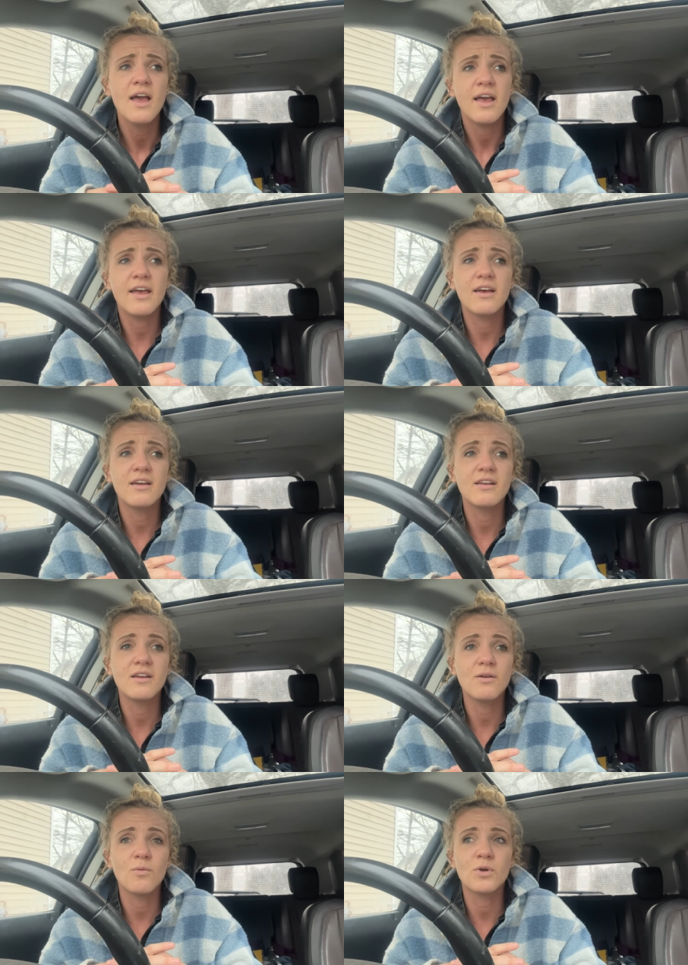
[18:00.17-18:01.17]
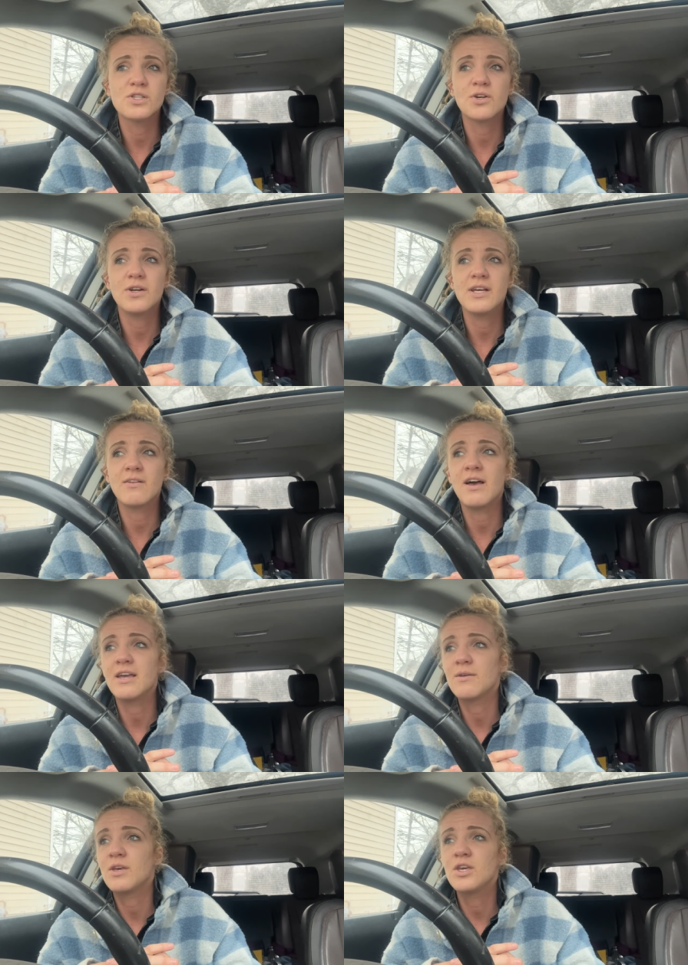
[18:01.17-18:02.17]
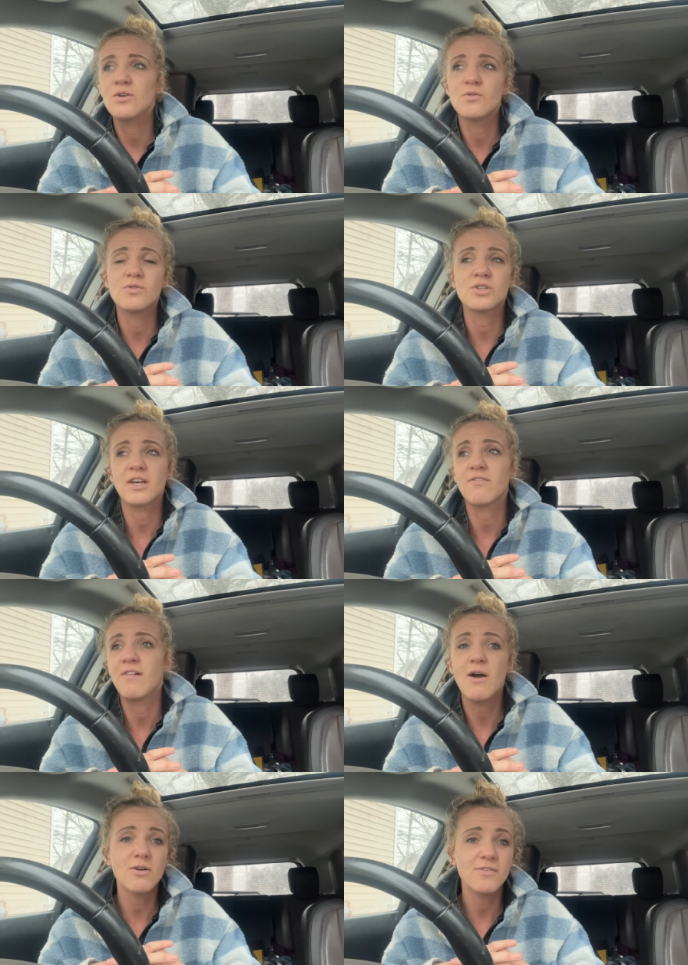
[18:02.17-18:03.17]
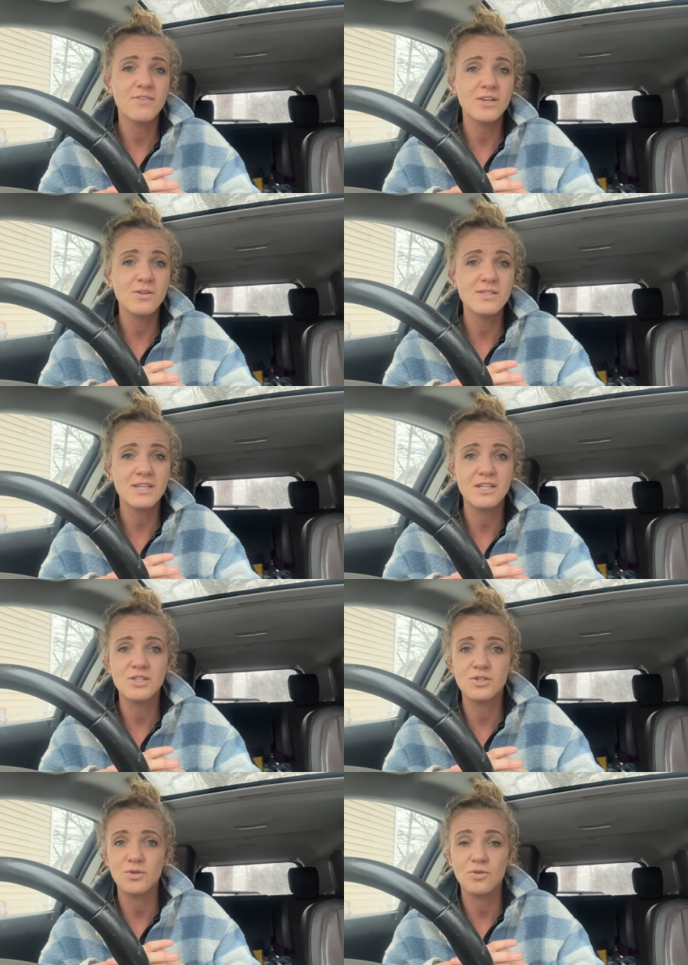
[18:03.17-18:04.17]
And we're turning like huge like flower fields into